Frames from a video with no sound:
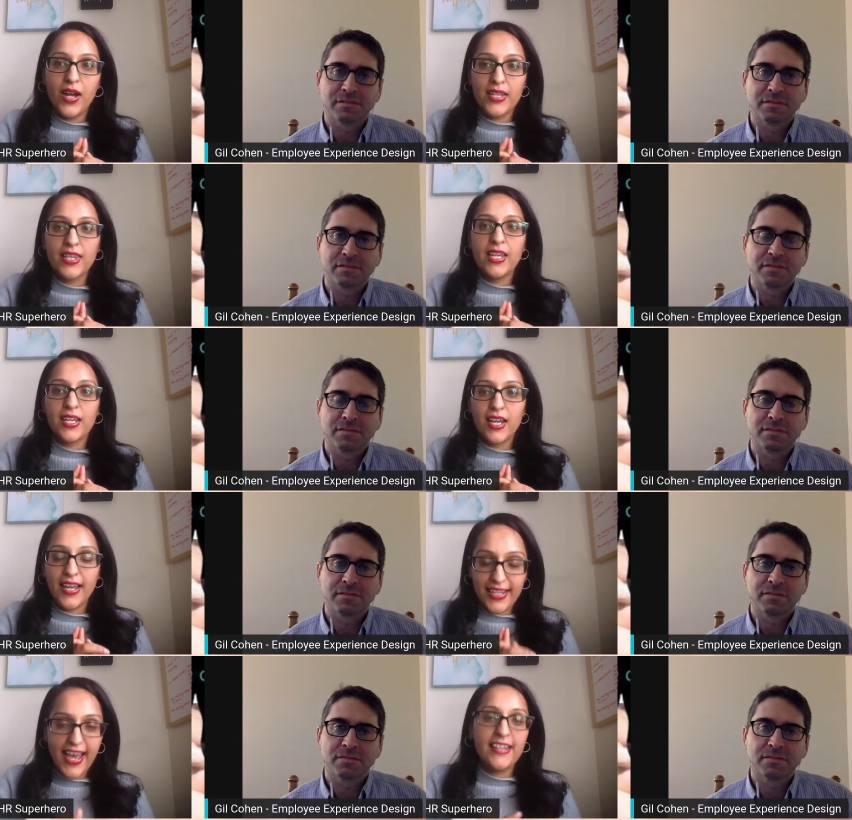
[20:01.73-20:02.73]
Speaker 1: I think
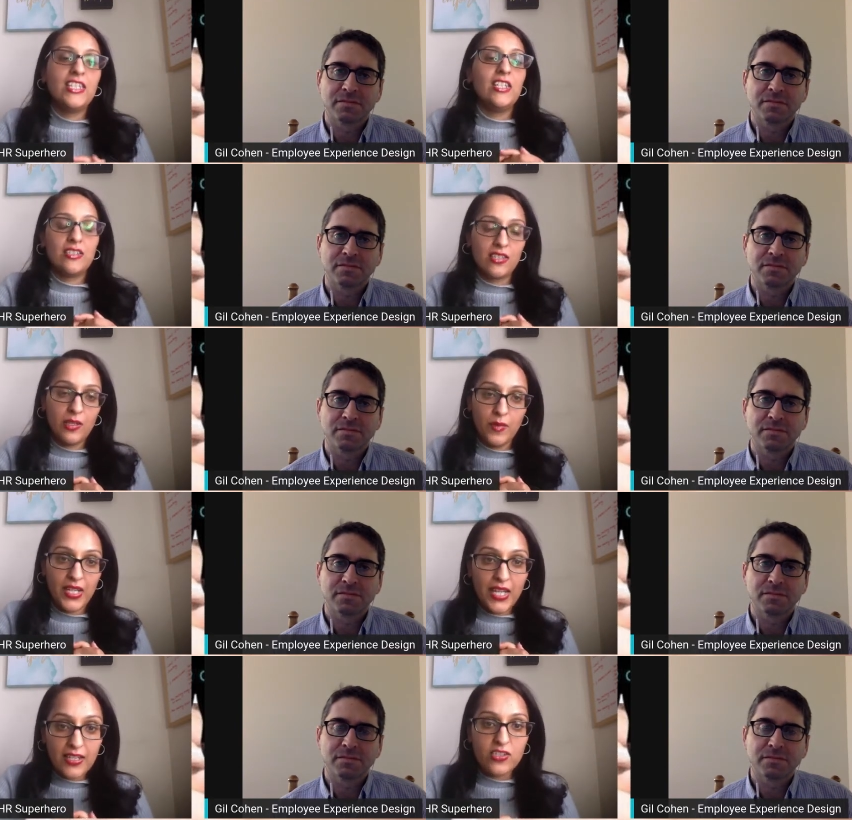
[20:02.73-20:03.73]
again, you need to
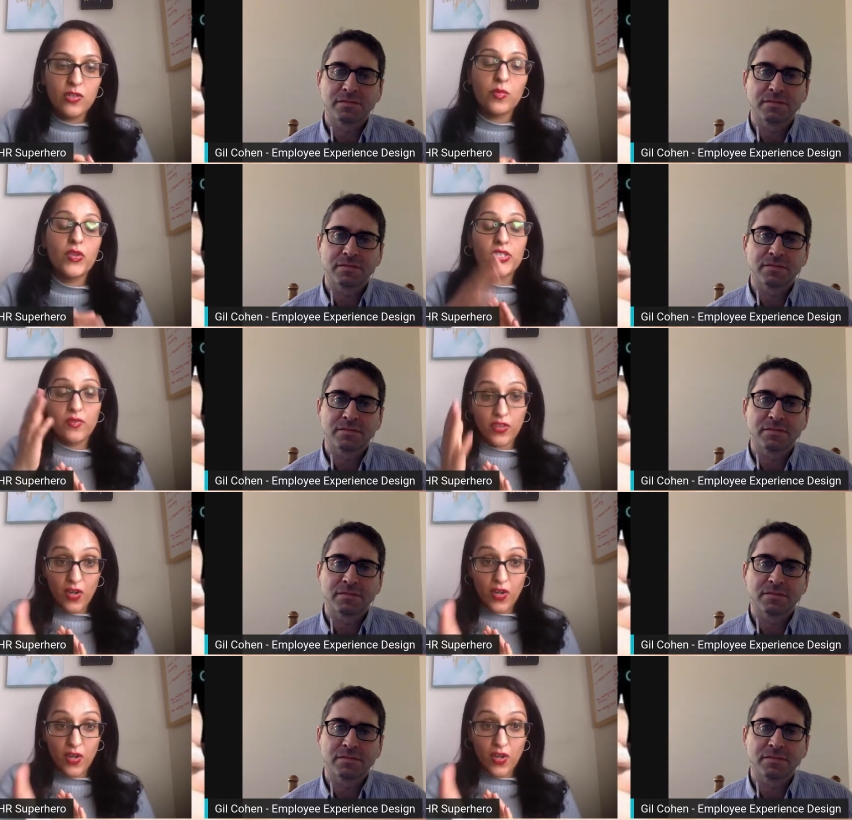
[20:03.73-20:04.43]
communicate to employees if you